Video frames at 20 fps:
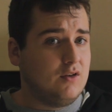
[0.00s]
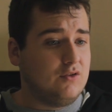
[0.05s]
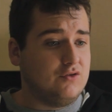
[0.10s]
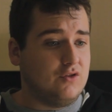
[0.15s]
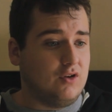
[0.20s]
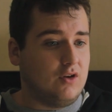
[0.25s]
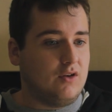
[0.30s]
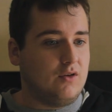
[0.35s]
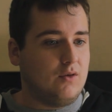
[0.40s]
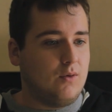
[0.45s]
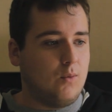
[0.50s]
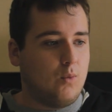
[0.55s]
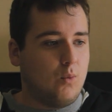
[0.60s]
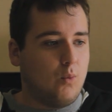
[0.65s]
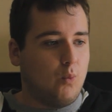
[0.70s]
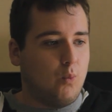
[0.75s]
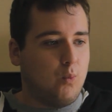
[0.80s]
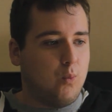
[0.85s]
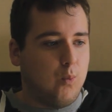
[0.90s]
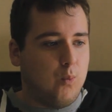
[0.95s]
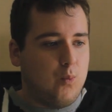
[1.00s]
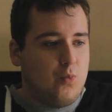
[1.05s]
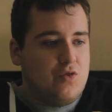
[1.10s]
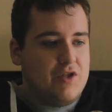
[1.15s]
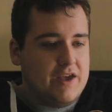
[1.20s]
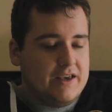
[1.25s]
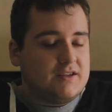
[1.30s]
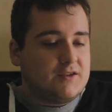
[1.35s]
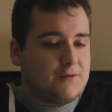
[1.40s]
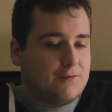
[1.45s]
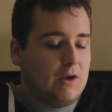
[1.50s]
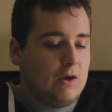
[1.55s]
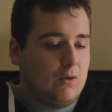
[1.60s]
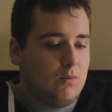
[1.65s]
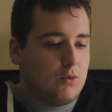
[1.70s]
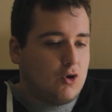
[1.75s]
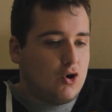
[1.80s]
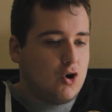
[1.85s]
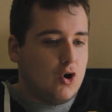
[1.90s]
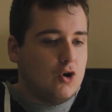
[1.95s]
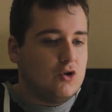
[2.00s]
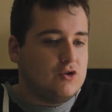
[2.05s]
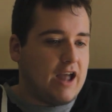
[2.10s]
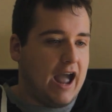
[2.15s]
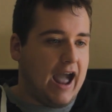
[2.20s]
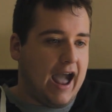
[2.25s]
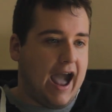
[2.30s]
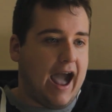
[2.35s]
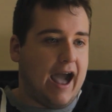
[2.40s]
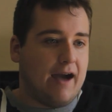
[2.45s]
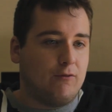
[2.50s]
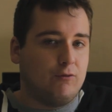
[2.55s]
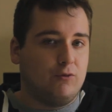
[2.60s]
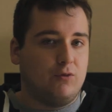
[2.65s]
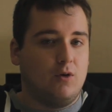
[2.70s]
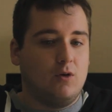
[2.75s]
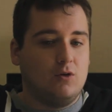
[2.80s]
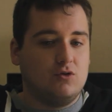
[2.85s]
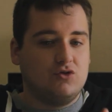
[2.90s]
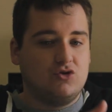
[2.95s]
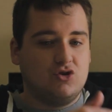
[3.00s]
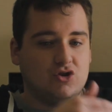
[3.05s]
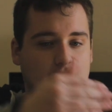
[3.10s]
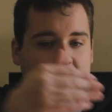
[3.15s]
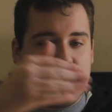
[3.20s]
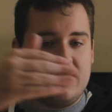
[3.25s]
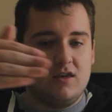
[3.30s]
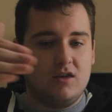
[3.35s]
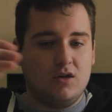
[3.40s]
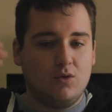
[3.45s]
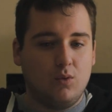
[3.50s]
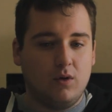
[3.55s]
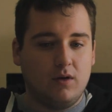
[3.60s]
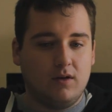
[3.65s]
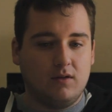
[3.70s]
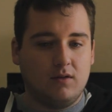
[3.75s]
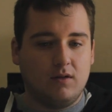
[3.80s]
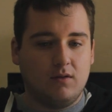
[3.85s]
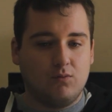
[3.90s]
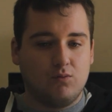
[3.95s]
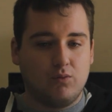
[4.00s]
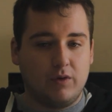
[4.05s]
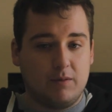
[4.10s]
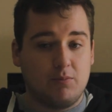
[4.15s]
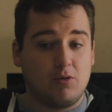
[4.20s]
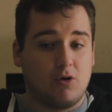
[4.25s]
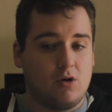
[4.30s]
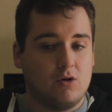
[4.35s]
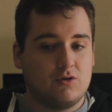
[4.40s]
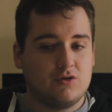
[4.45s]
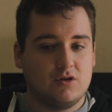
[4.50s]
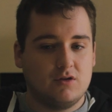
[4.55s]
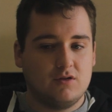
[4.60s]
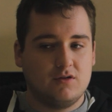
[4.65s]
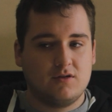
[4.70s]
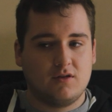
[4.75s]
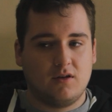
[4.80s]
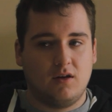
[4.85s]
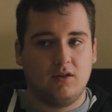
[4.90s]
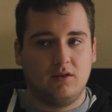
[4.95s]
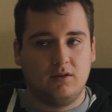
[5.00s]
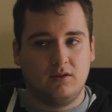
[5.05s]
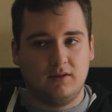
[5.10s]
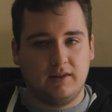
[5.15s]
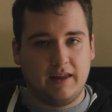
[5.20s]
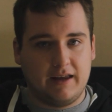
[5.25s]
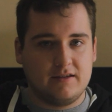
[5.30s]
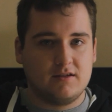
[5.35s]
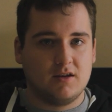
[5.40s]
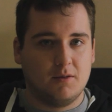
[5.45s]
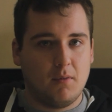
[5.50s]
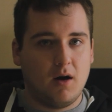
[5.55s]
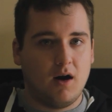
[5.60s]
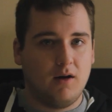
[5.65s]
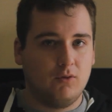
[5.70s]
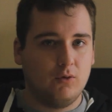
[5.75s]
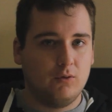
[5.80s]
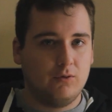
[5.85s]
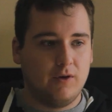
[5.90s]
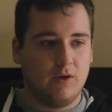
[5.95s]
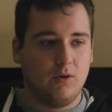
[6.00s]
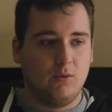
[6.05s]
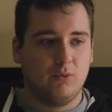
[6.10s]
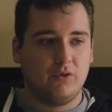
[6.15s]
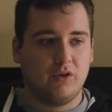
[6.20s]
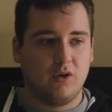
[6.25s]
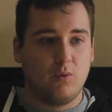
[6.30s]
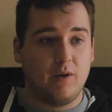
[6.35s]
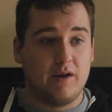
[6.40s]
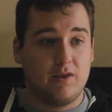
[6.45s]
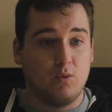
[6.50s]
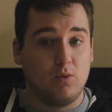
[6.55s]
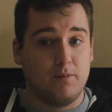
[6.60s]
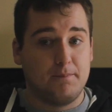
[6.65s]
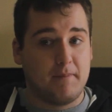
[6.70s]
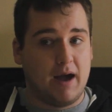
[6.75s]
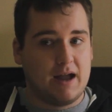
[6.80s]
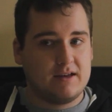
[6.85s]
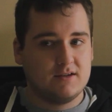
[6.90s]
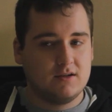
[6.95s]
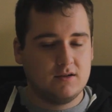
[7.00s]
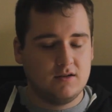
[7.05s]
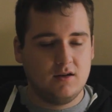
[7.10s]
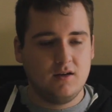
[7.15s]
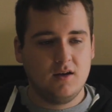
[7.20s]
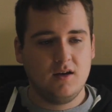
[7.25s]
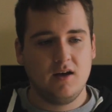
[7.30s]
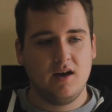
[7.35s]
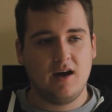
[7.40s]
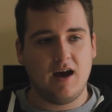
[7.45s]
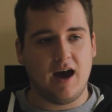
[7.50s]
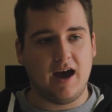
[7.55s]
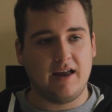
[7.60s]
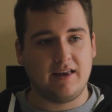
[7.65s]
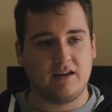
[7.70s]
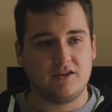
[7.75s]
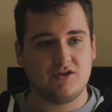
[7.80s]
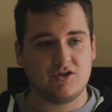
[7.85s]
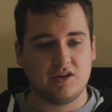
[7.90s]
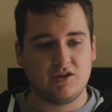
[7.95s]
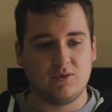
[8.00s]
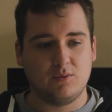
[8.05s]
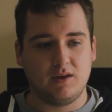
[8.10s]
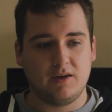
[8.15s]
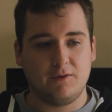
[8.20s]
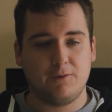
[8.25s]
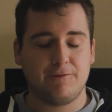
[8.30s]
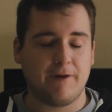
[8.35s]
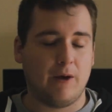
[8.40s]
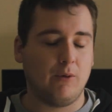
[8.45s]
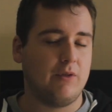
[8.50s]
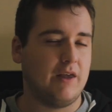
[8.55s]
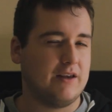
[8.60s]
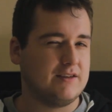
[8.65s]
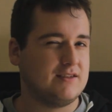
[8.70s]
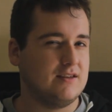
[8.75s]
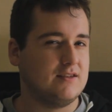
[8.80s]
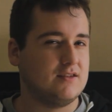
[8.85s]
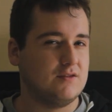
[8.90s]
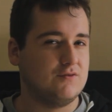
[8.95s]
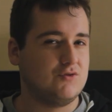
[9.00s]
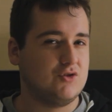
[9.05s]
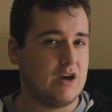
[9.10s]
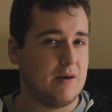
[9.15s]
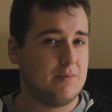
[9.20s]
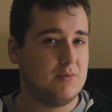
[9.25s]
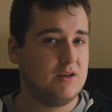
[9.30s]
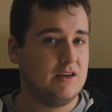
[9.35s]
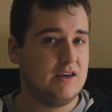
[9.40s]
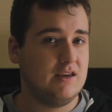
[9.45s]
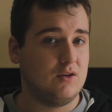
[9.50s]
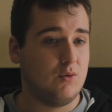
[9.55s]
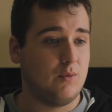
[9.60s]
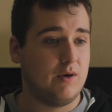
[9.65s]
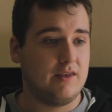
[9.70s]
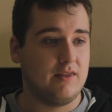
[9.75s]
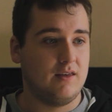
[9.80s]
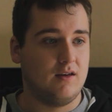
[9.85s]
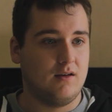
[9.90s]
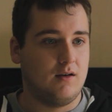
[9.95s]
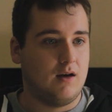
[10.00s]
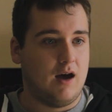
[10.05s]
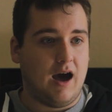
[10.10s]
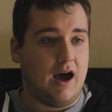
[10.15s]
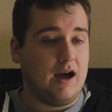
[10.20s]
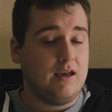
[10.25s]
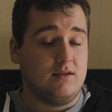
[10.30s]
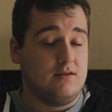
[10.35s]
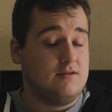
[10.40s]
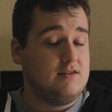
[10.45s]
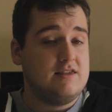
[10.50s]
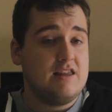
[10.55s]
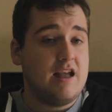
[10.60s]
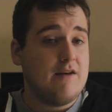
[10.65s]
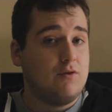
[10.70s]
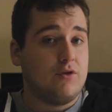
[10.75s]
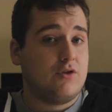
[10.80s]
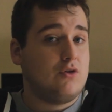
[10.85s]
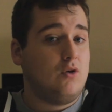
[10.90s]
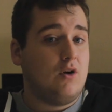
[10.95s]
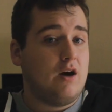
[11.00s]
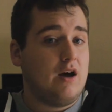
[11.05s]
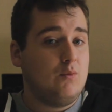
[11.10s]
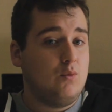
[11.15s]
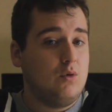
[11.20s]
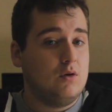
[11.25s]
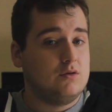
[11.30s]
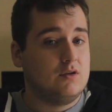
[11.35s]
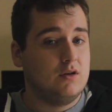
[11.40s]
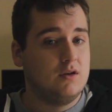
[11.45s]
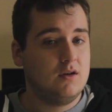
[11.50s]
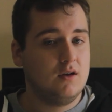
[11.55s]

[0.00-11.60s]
that this film could have genuine repercussions on later Marvel films in a way that would matter. And I genuinely felt that sense of jeopardy in a way that I never thought I would.